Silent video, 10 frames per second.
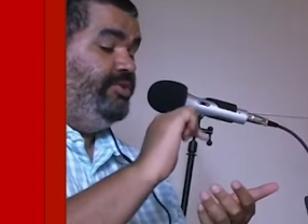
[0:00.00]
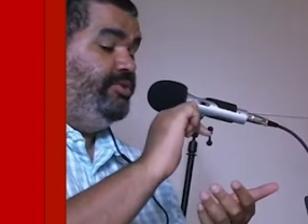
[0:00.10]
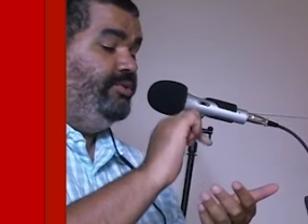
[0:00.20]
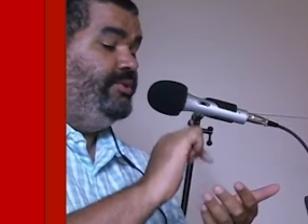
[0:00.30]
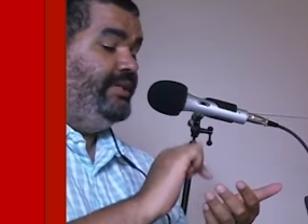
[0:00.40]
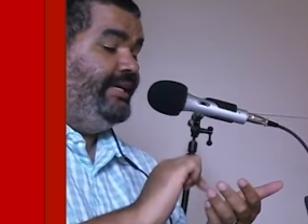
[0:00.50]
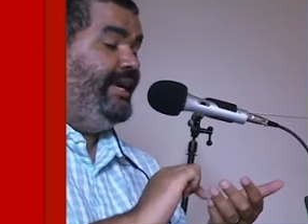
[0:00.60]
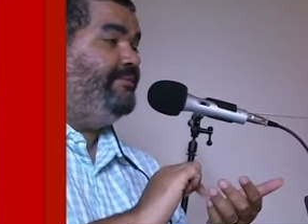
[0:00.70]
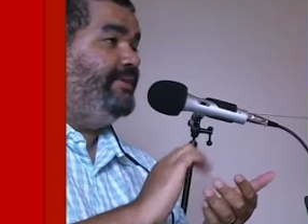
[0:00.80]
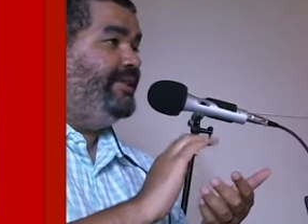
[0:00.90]
Googling
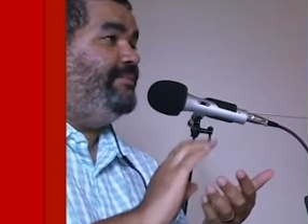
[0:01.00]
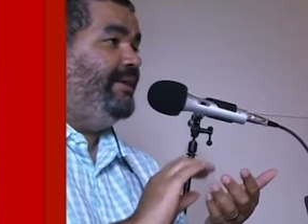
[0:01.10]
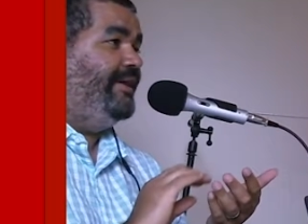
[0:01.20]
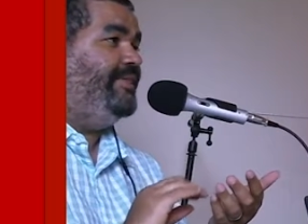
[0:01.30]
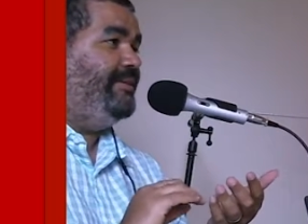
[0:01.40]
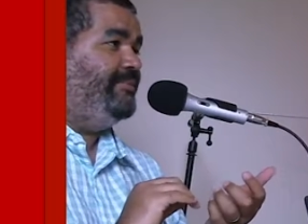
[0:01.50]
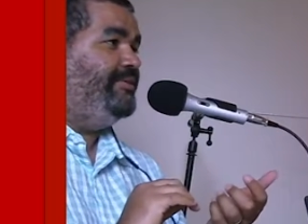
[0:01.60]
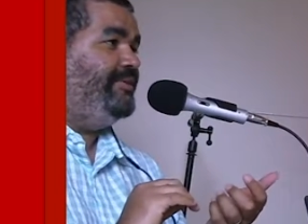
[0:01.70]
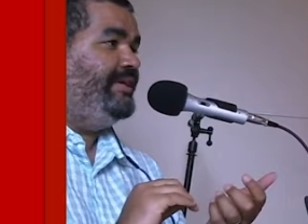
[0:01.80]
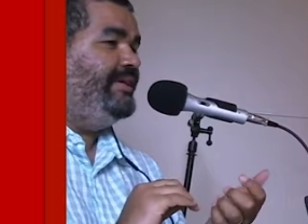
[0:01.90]
everything about that
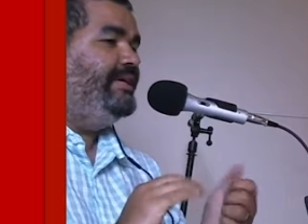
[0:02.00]
movie.